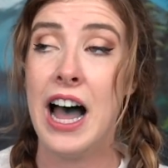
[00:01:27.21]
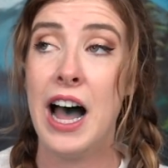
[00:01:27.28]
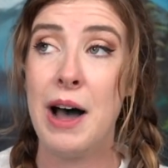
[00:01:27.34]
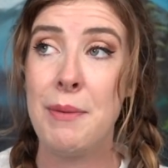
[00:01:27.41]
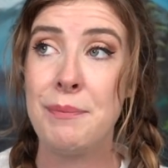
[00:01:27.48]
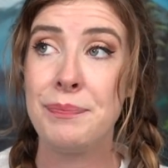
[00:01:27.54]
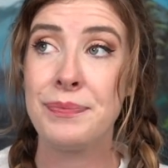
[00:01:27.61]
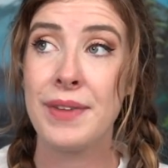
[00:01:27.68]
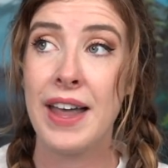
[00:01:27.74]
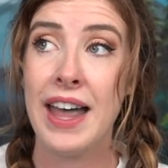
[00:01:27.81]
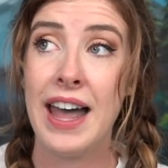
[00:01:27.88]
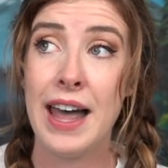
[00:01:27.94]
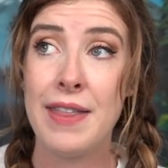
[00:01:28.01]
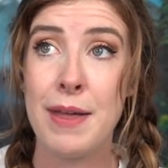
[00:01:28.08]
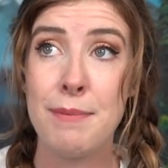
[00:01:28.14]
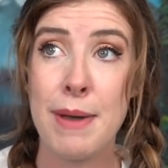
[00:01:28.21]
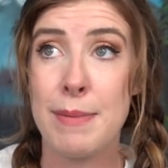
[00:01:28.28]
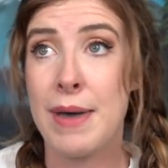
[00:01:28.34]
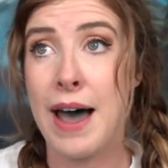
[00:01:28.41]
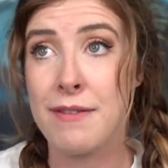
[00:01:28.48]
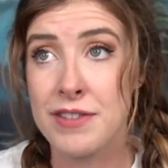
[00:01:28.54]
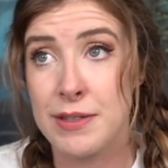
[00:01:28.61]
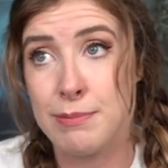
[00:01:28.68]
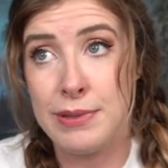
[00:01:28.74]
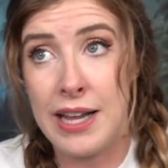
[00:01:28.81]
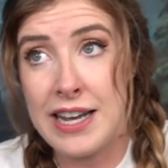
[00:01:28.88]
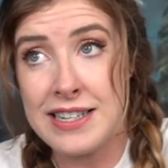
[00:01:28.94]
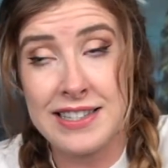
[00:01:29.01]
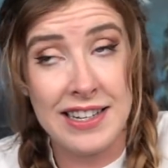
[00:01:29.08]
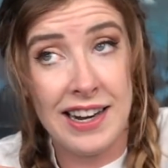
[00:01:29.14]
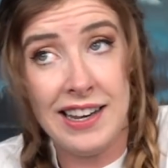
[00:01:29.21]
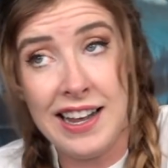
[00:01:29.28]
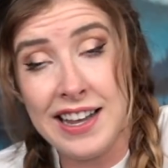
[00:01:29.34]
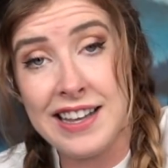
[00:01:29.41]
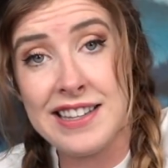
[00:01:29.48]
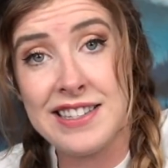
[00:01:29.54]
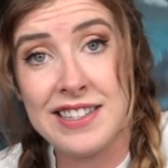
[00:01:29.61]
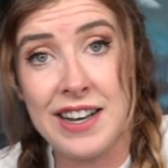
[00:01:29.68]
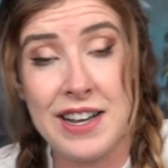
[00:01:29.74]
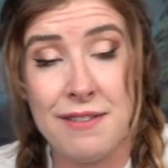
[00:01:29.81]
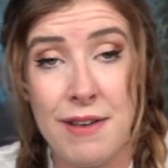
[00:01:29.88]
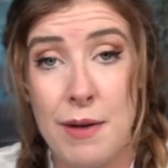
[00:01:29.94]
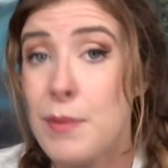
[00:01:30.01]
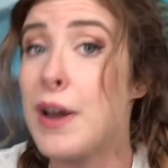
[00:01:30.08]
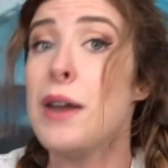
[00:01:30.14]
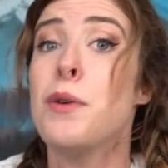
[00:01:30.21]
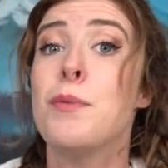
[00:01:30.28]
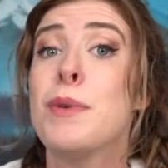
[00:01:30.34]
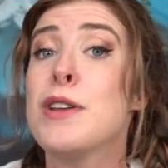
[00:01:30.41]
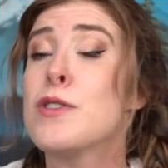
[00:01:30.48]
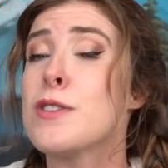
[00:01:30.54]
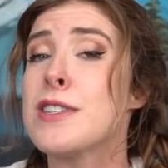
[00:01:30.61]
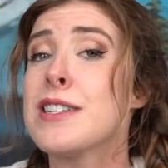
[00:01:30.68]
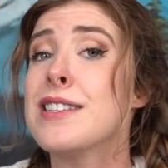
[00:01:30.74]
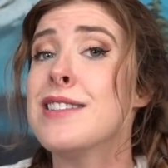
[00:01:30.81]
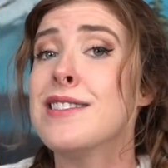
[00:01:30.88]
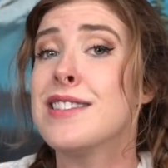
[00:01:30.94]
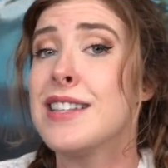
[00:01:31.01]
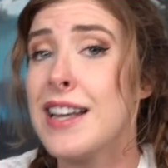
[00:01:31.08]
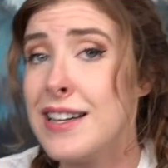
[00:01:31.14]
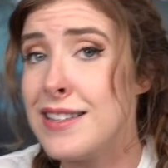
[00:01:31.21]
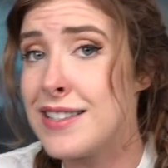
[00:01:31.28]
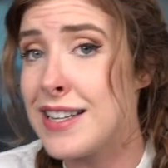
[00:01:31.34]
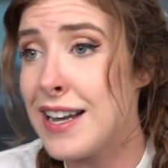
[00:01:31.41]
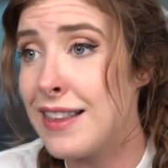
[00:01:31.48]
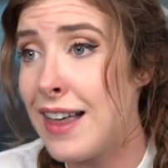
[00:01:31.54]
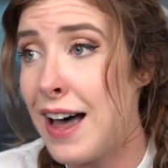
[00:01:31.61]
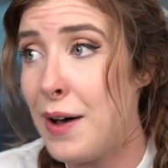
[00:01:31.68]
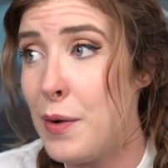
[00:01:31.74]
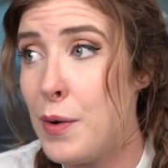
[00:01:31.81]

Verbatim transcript: um, and then maybe have supplies that I like inside of it, would anyone be interested in, in seeing that?